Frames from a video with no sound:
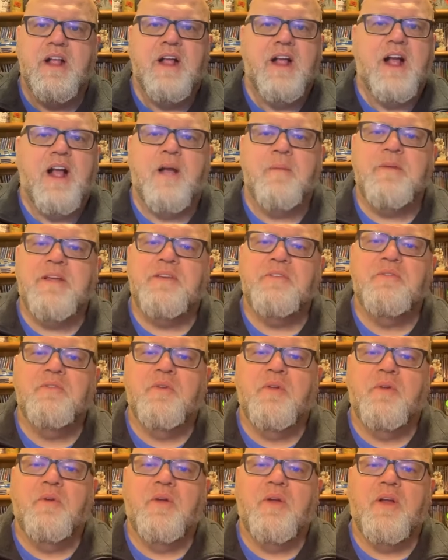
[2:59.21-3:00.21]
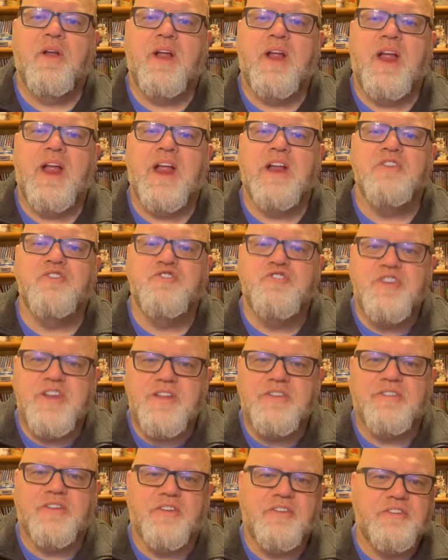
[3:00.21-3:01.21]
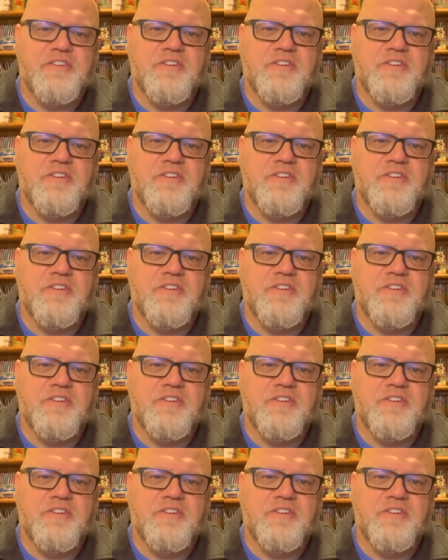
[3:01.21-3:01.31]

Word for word: I mean, and Jesus